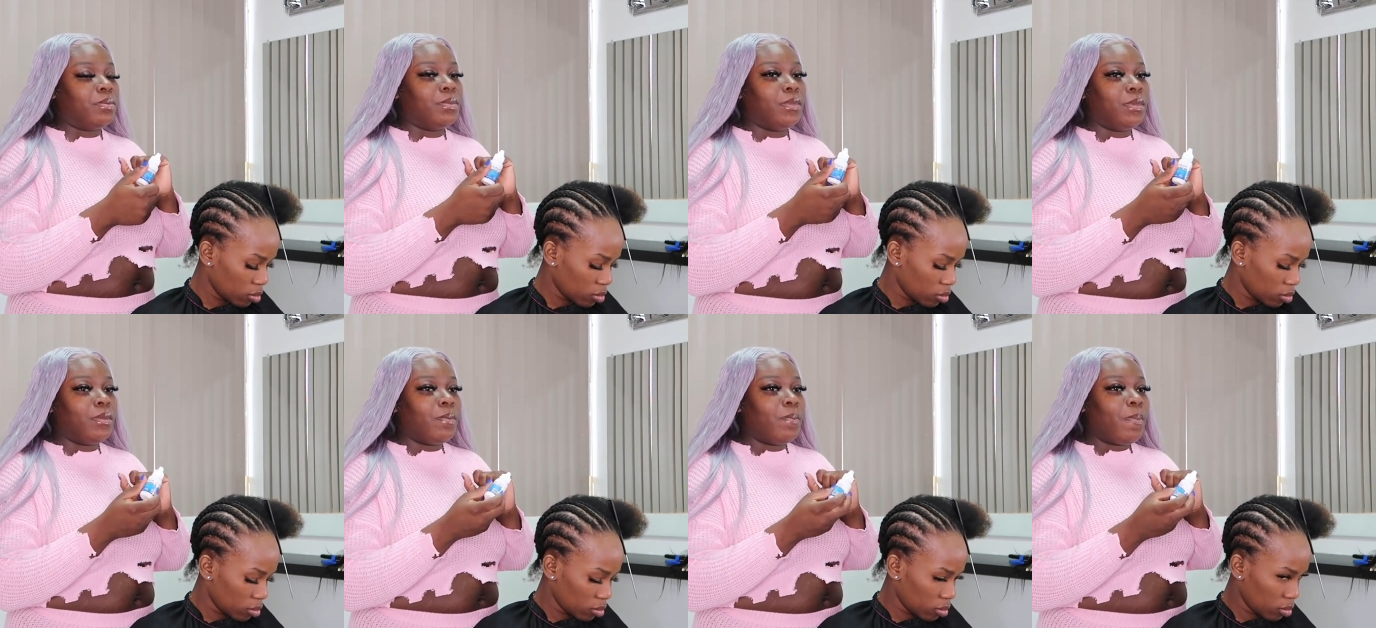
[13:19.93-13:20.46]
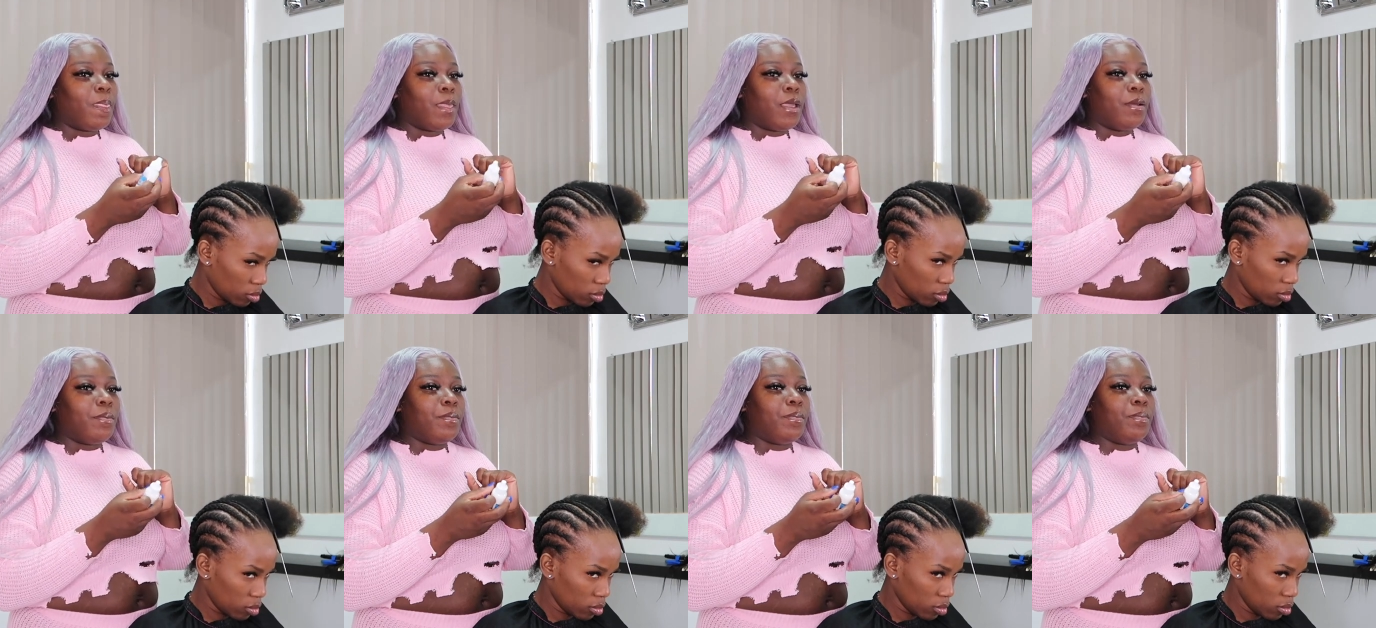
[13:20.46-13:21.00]
Speaker 1: I don't even know what
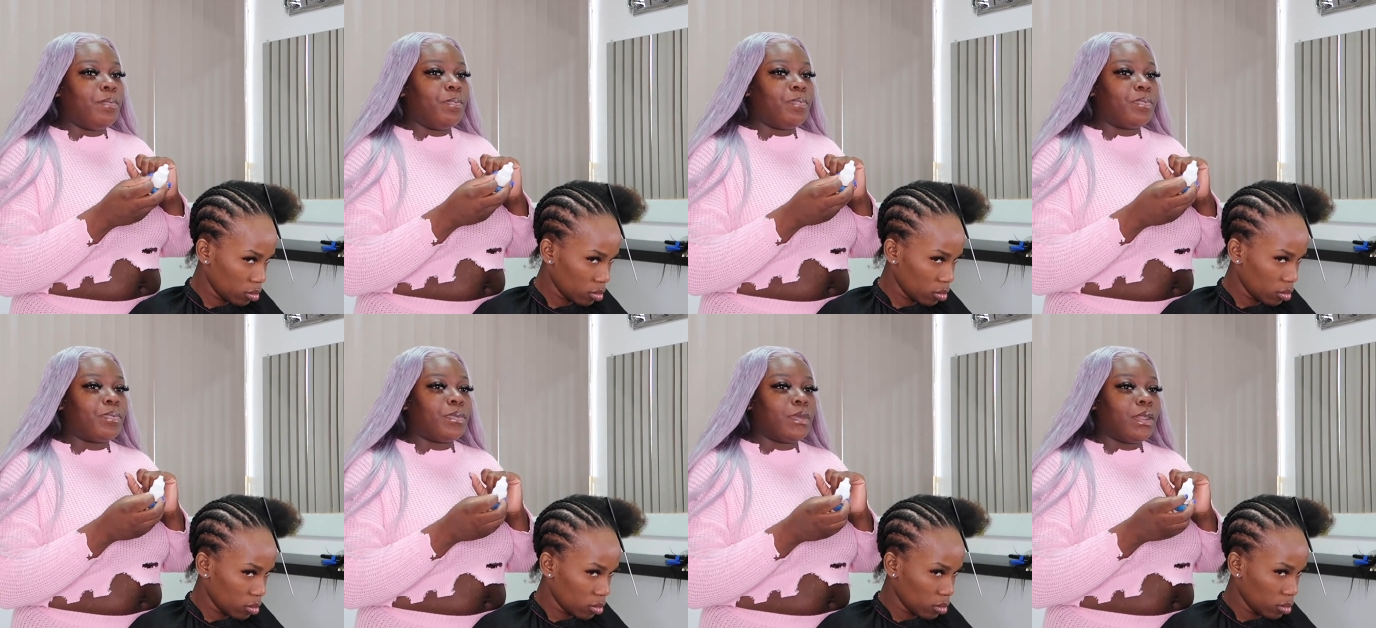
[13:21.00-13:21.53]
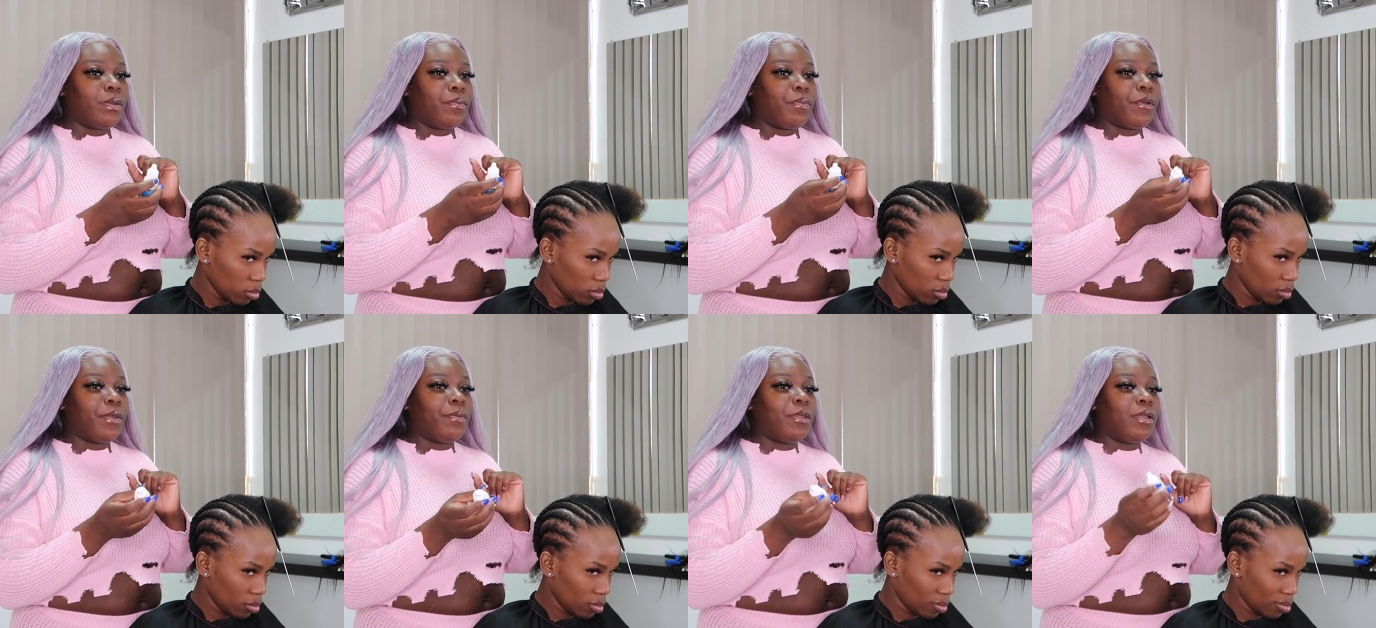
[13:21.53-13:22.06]
I'm gonna do.
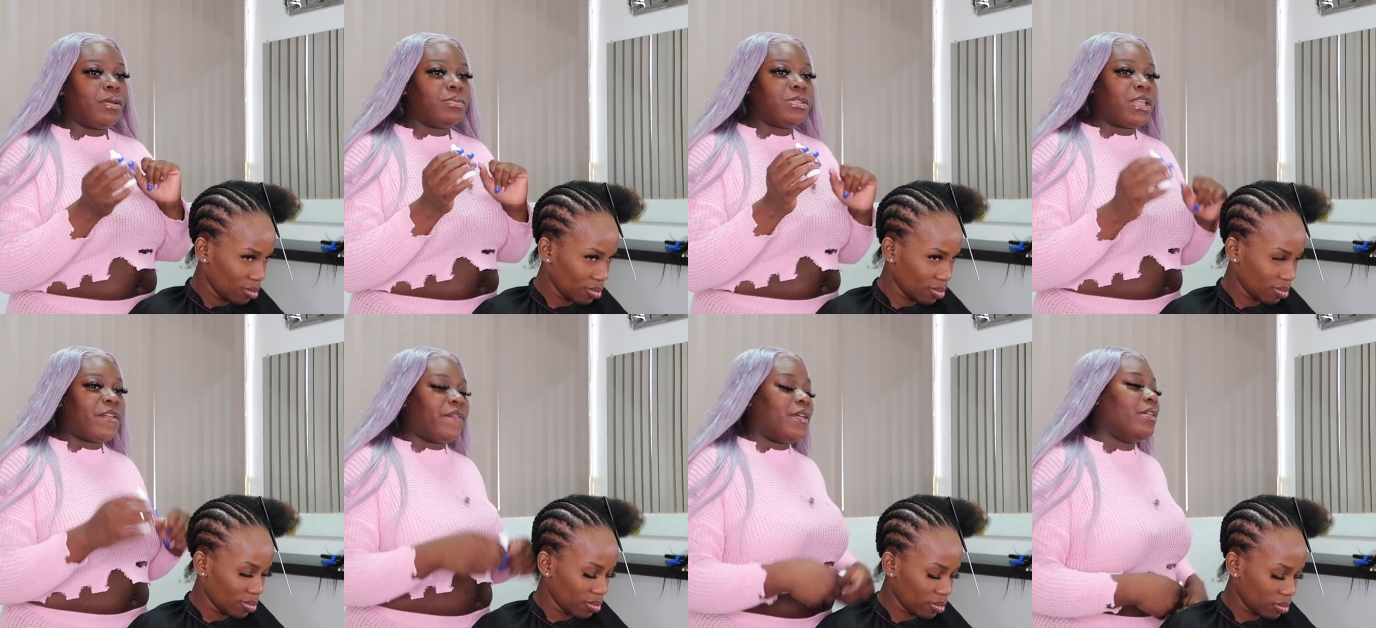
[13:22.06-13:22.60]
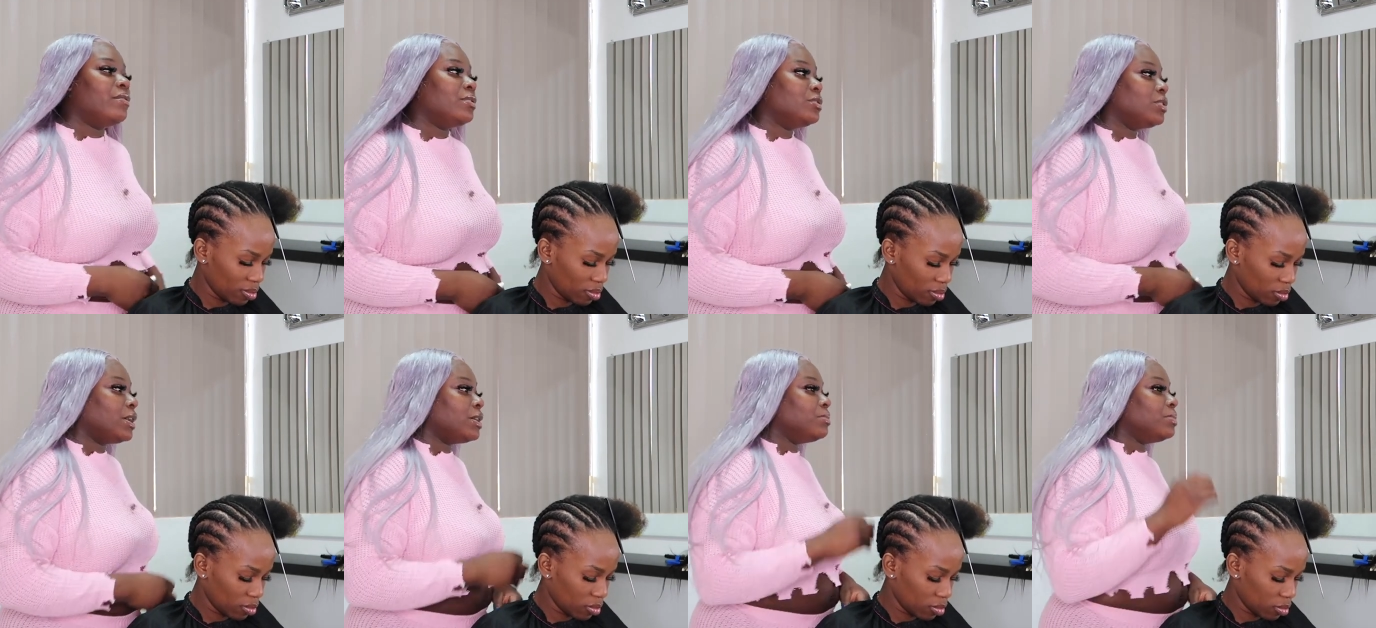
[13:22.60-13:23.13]
Premium takes every
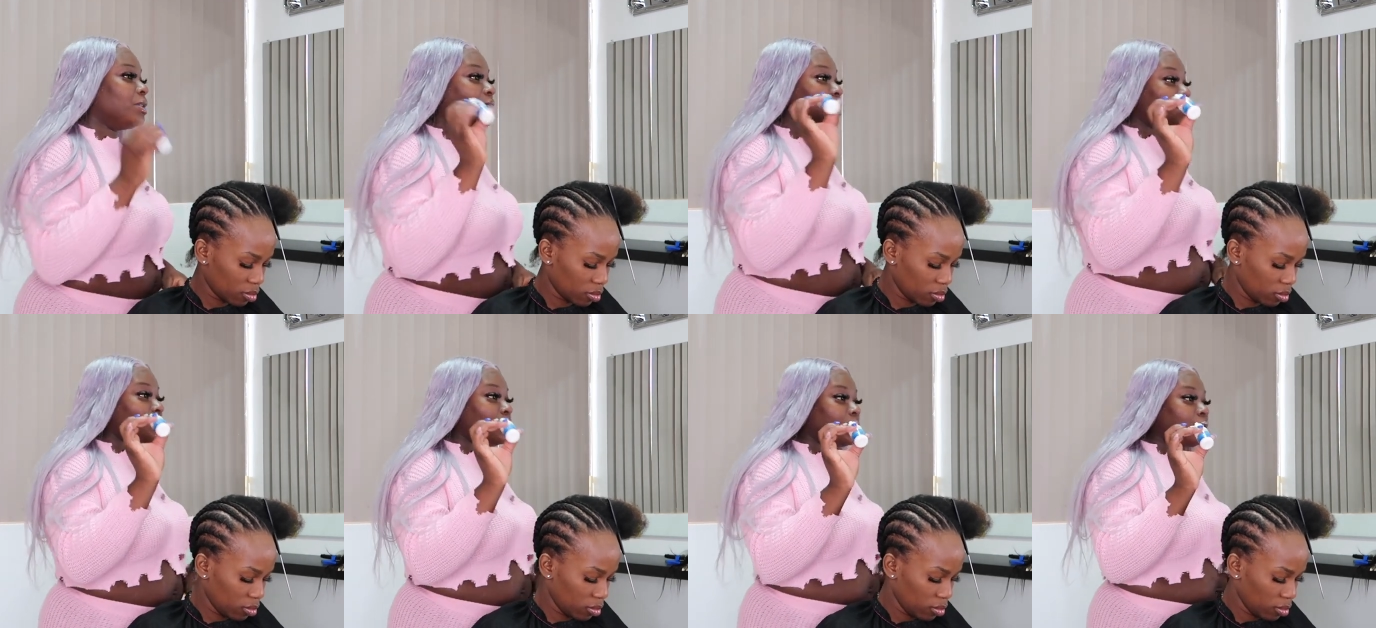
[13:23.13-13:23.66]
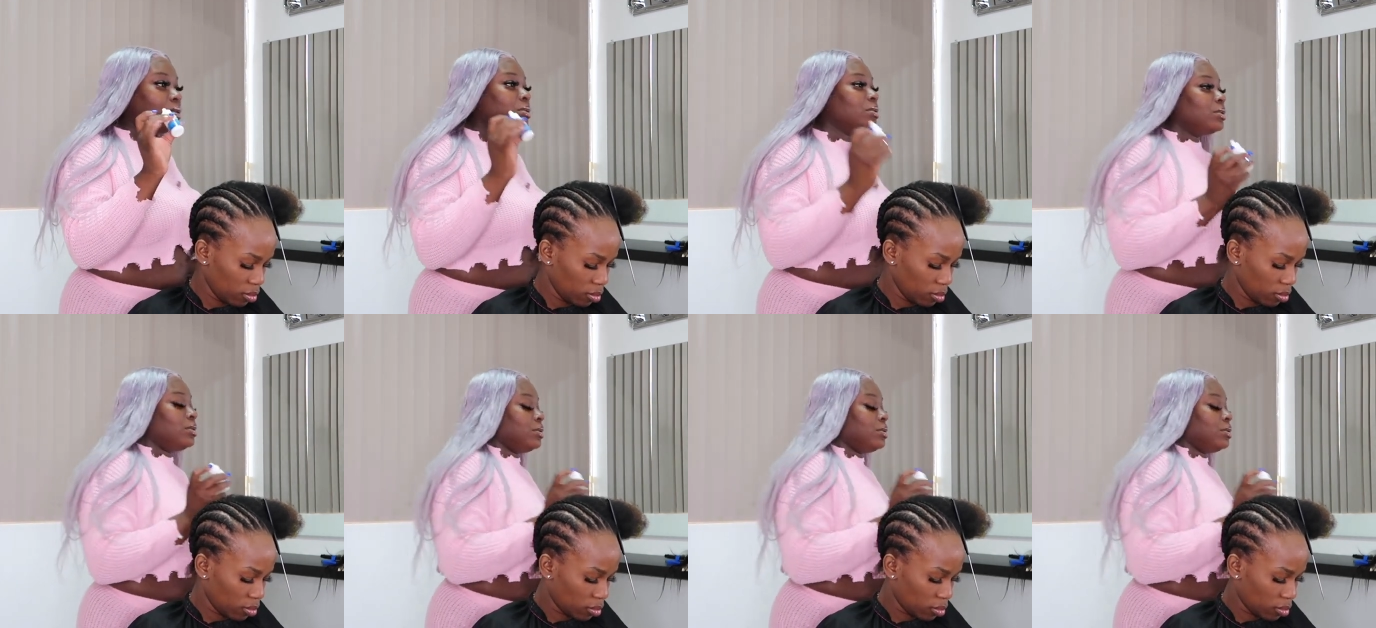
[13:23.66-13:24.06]
job, but this one,